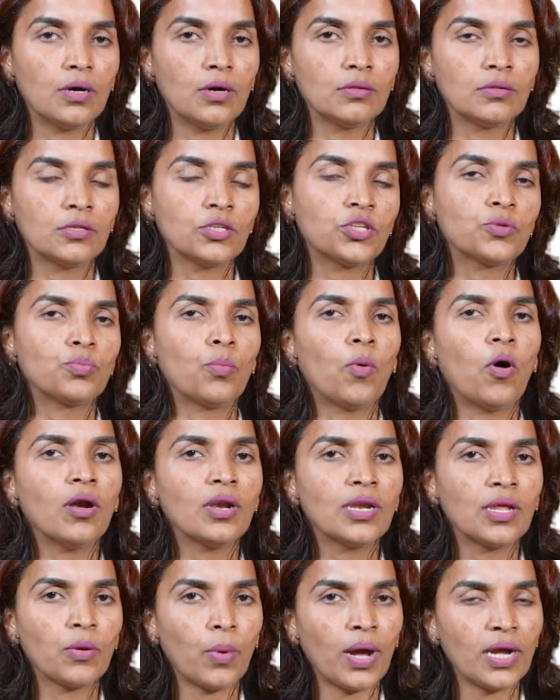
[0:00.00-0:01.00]
the
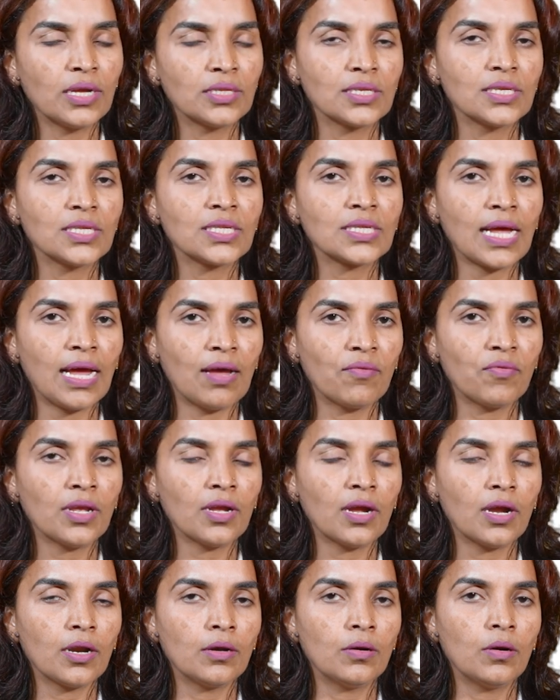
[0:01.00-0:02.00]
small devices having
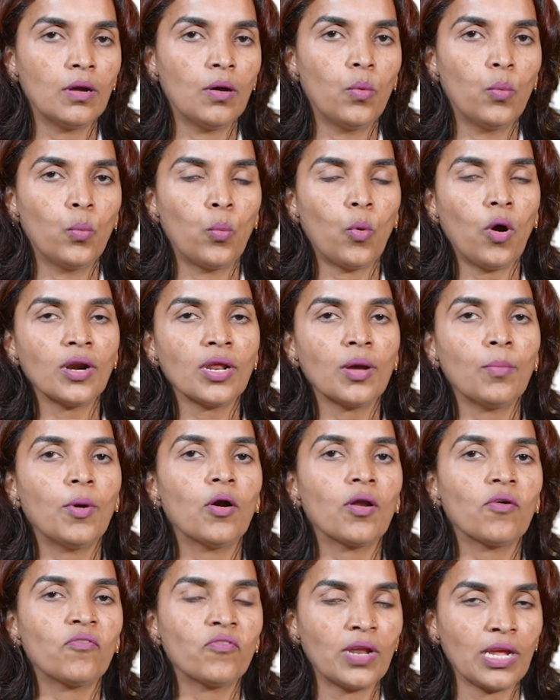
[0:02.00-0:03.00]
and what
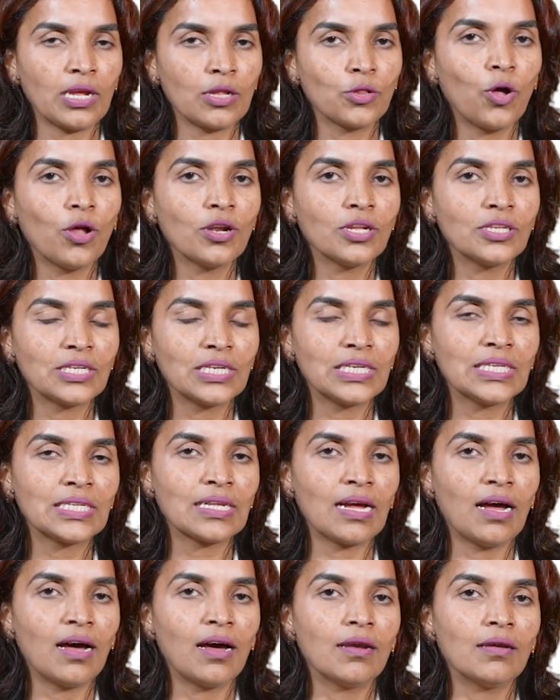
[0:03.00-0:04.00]
amount of technologies
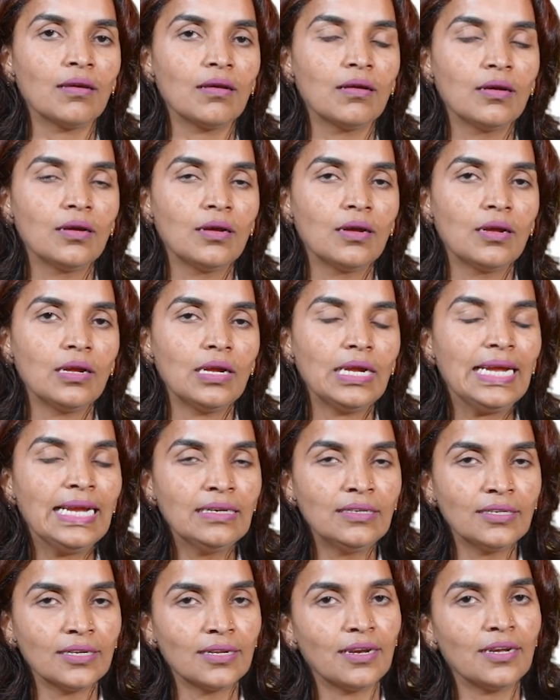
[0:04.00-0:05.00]
are
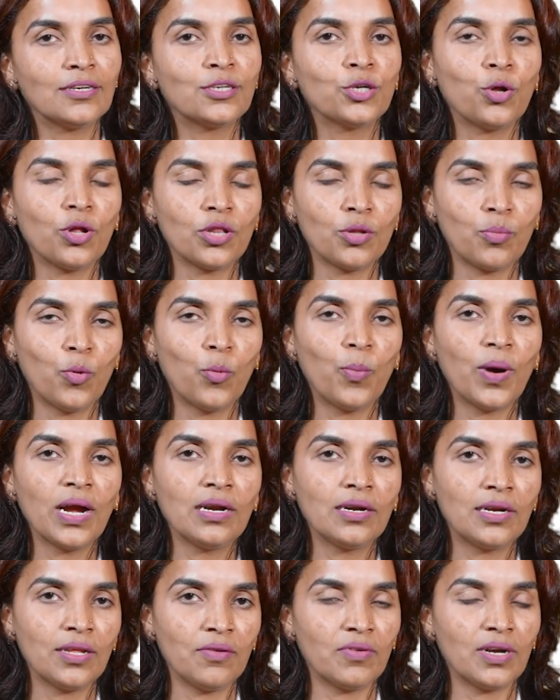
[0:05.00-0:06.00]
integrated on the
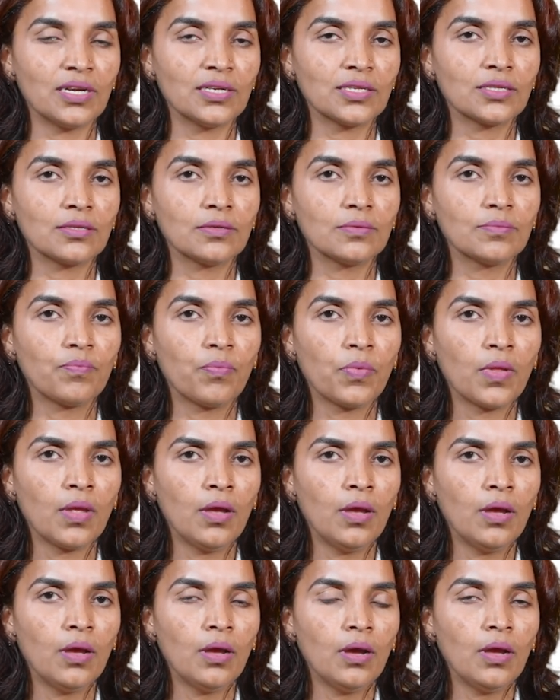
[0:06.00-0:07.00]
mobile device.
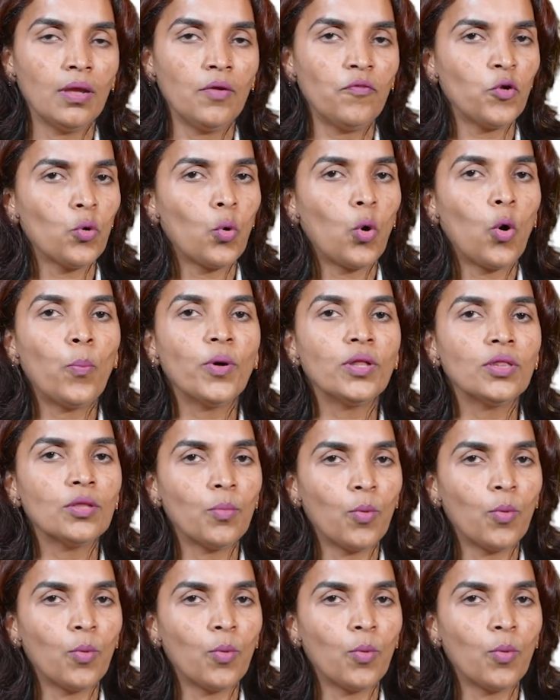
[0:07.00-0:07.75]
If you open the